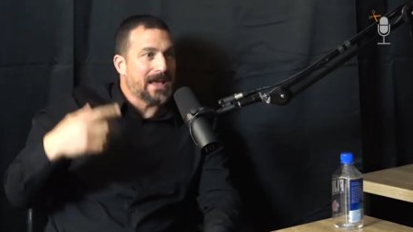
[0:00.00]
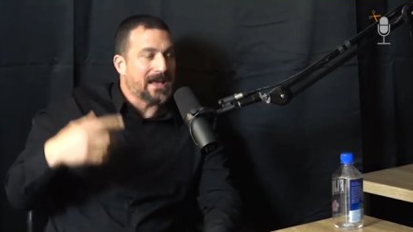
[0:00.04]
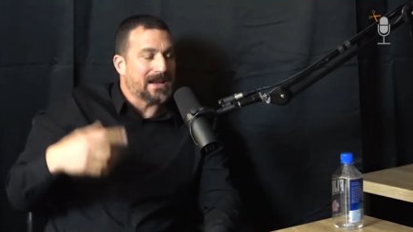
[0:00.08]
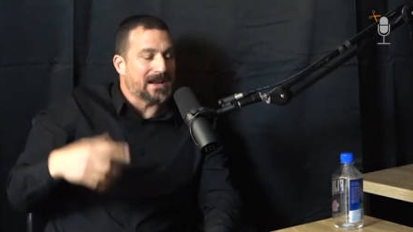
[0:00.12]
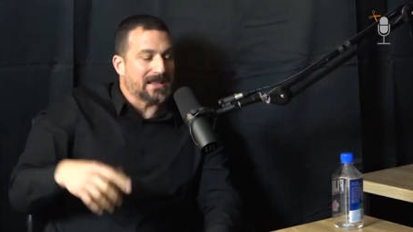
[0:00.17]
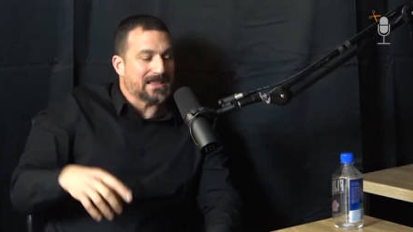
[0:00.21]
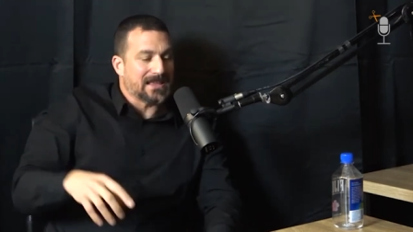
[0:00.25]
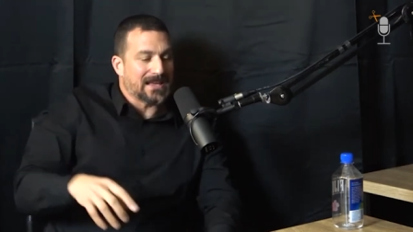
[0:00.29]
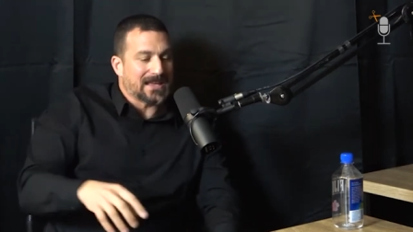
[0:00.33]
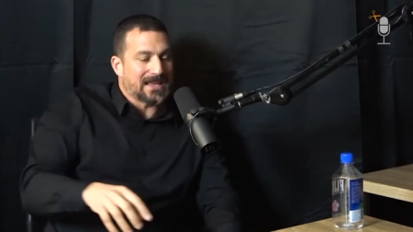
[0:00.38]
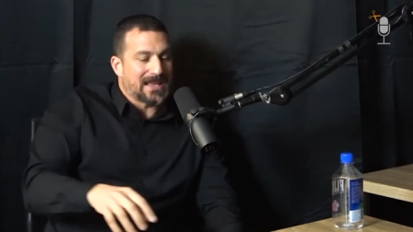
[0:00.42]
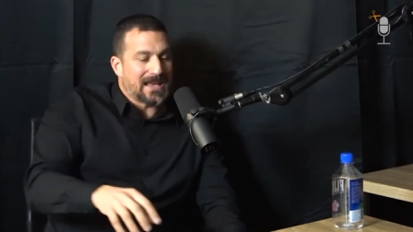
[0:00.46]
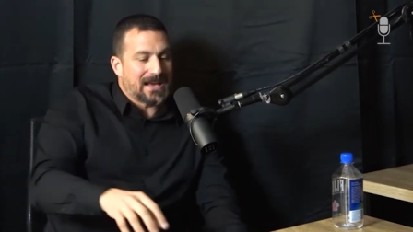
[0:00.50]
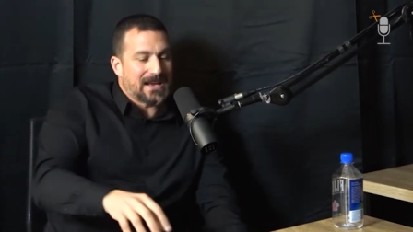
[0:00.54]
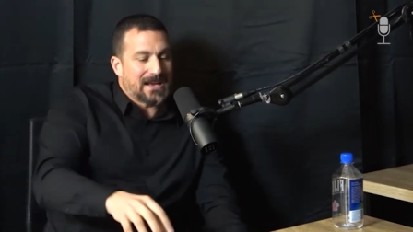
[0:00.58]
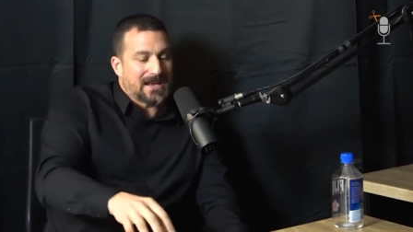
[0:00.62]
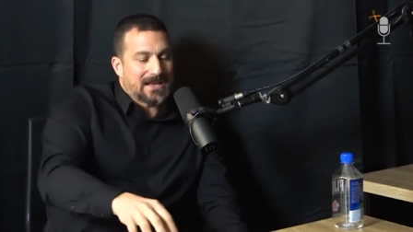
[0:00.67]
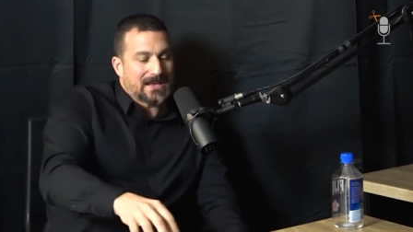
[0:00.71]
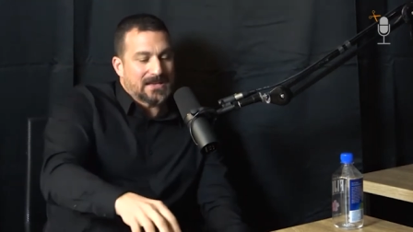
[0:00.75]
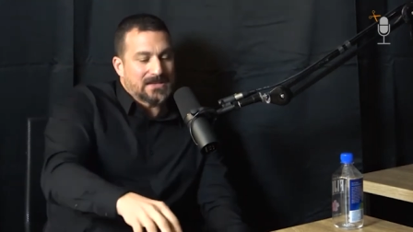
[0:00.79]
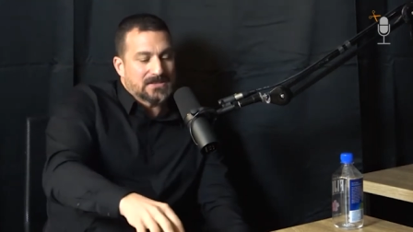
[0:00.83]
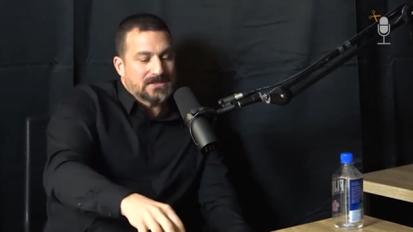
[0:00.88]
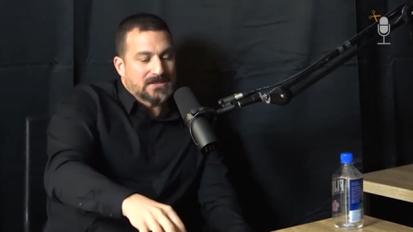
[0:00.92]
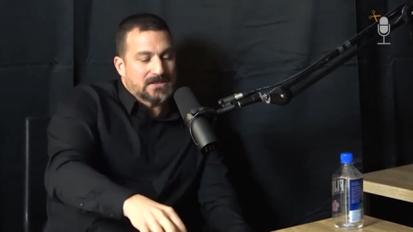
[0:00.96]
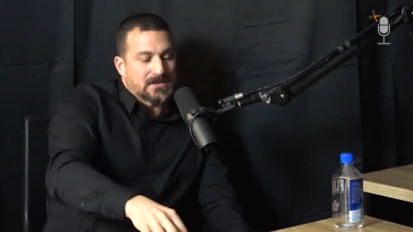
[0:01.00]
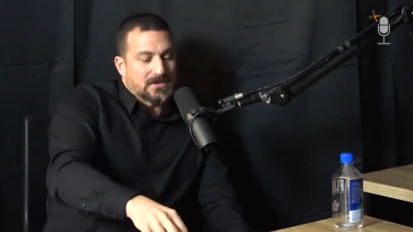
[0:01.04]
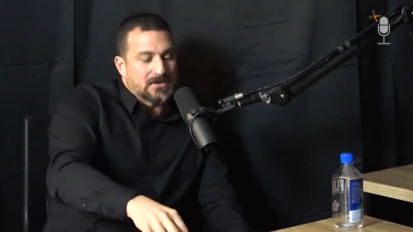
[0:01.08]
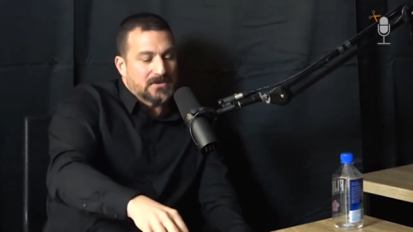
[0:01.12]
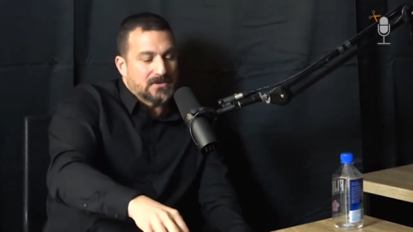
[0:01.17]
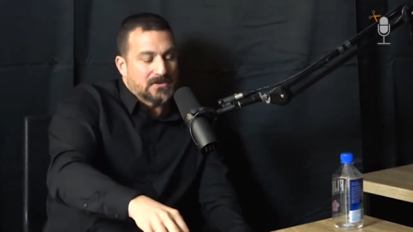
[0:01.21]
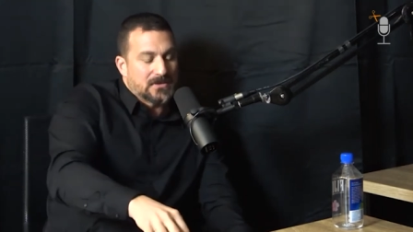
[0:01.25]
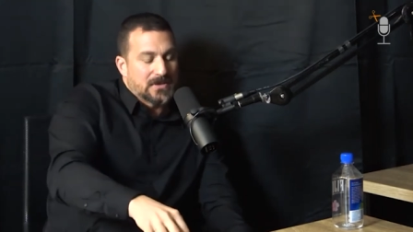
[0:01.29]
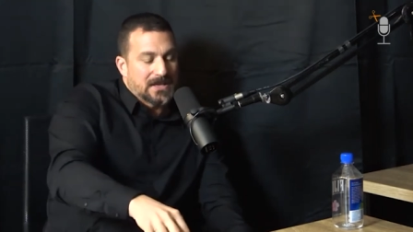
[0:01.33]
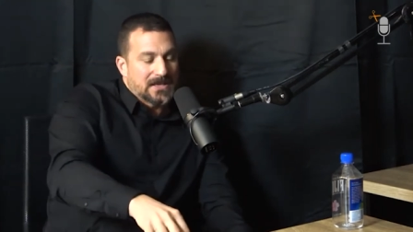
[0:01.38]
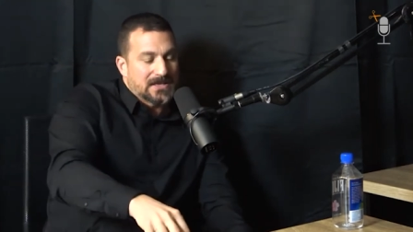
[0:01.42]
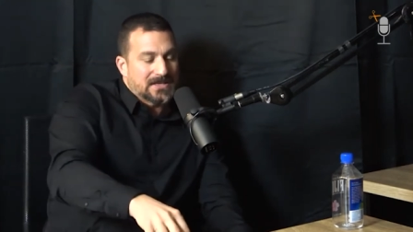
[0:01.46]
And I think getting
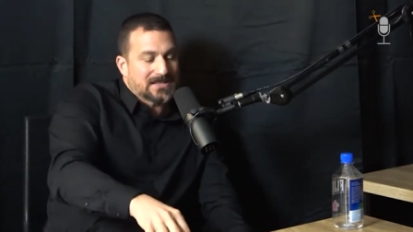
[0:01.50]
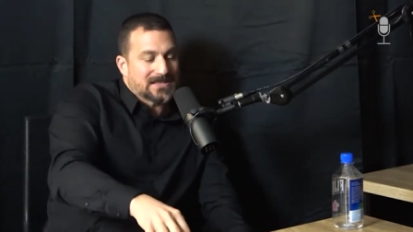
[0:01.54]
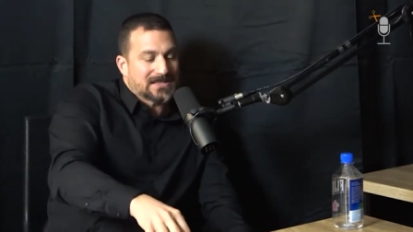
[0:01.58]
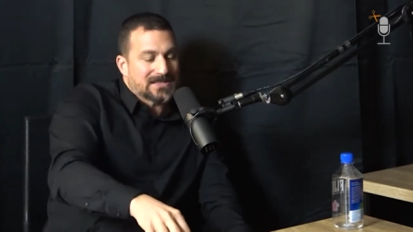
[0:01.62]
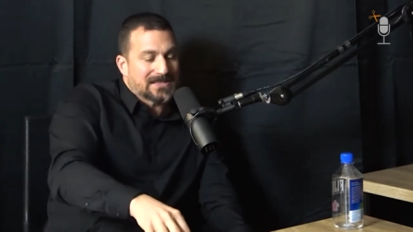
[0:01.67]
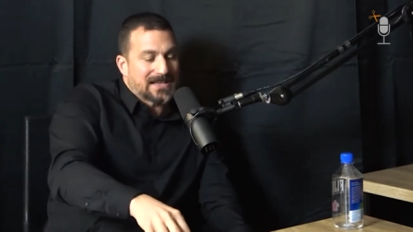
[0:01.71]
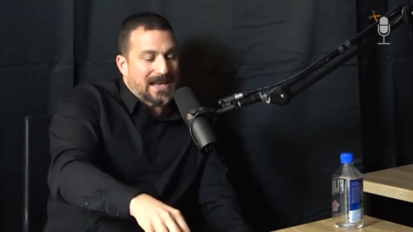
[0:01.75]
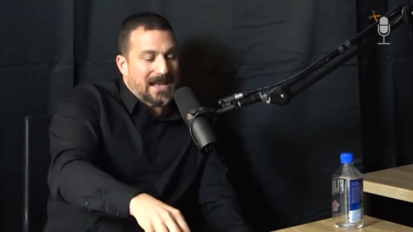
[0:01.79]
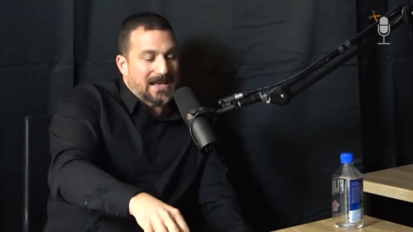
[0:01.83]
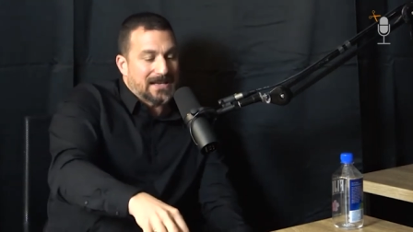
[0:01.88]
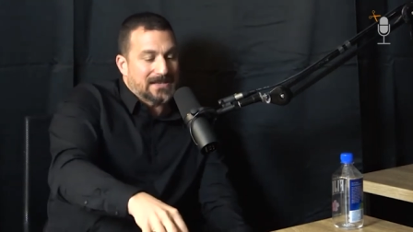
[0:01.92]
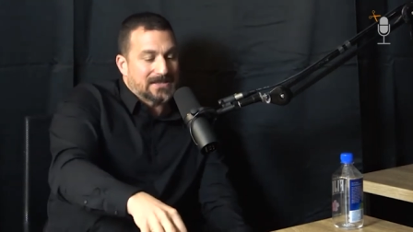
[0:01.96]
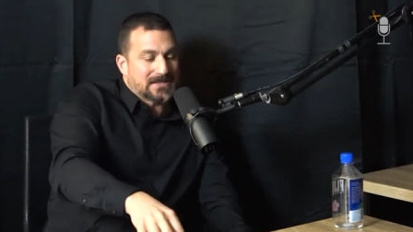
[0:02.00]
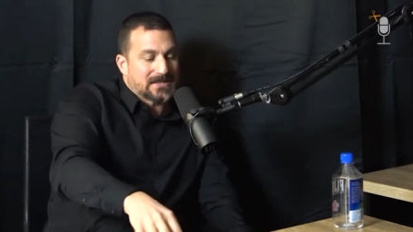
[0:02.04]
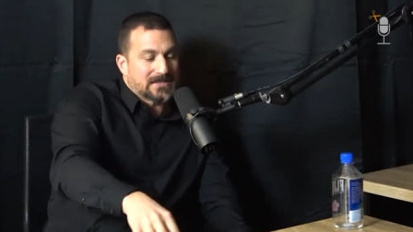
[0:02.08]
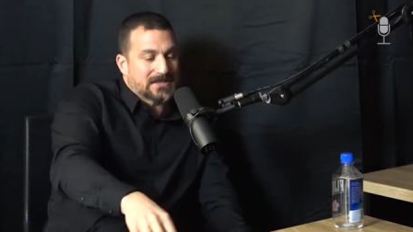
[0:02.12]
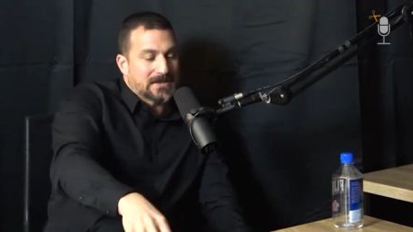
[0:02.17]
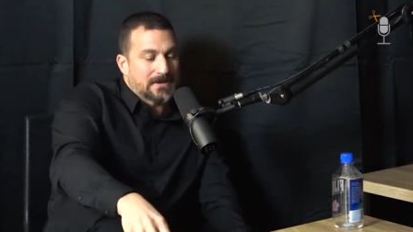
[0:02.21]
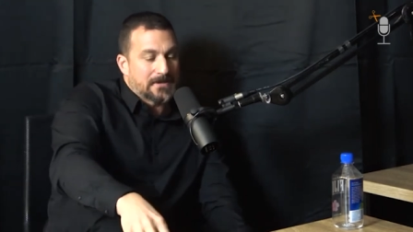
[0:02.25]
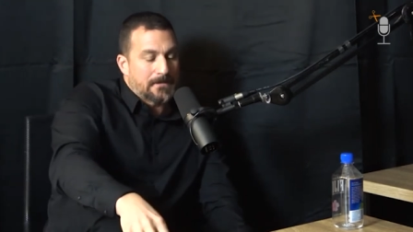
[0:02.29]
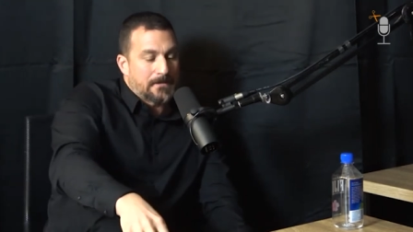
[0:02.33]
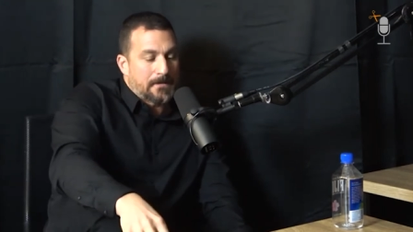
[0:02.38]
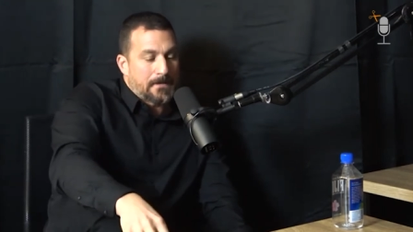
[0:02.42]
into states